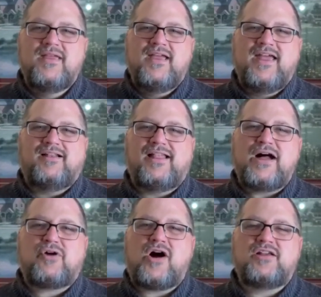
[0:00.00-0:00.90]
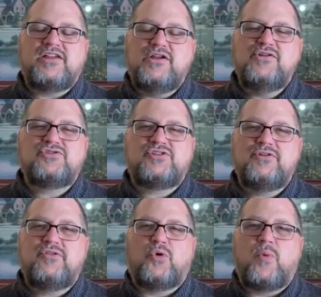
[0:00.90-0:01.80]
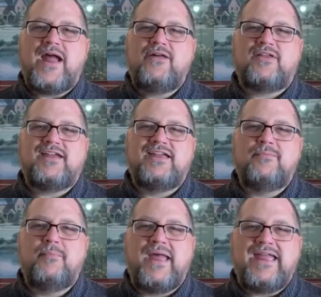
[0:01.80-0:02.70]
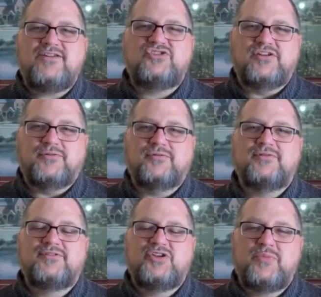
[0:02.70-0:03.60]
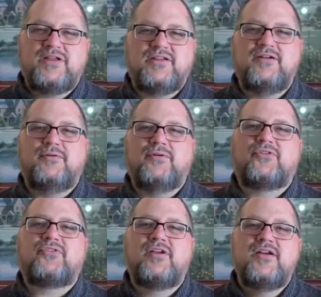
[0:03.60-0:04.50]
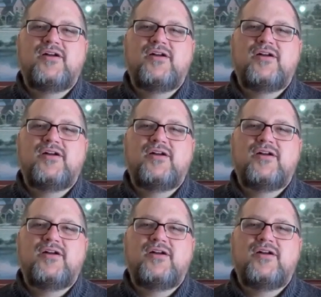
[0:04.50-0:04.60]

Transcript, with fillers: and allow God to use you the way that He made you to be used